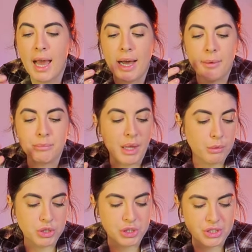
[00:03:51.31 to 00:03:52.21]
Um, that
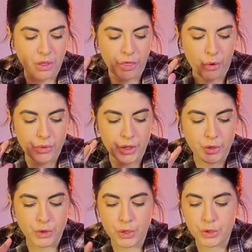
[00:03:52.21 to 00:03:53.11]
was just a thought that
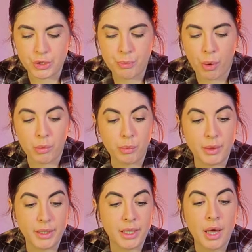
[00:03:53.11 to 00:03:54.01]
you could
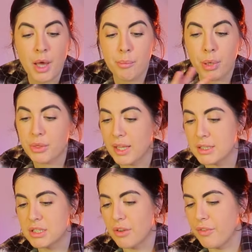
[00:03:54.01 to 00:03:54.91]
probably put
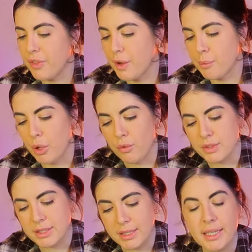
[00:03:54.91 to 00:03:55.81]
that stuff in there but
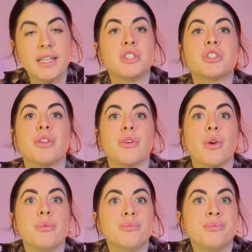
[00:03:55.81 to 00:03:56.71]
obviously each to
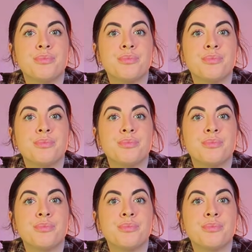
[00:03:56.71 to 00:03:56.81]
their own.